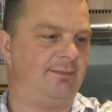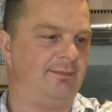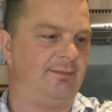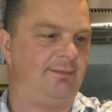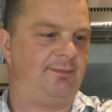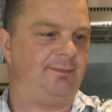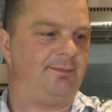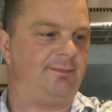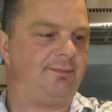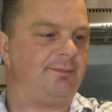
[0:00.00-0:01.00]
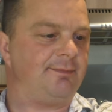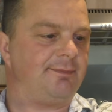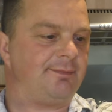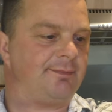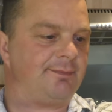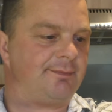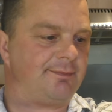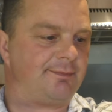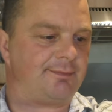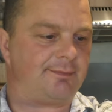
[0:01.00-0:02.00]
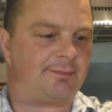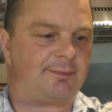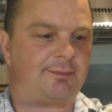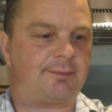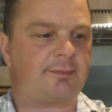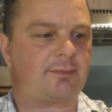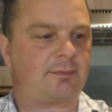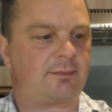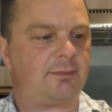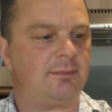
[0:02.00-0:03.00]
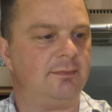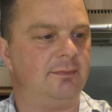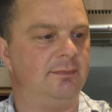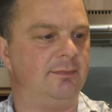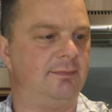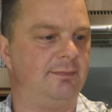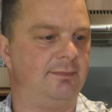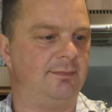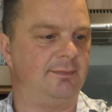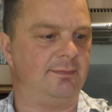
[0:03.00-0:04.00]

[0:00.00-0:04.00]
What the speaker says: Nothing is said.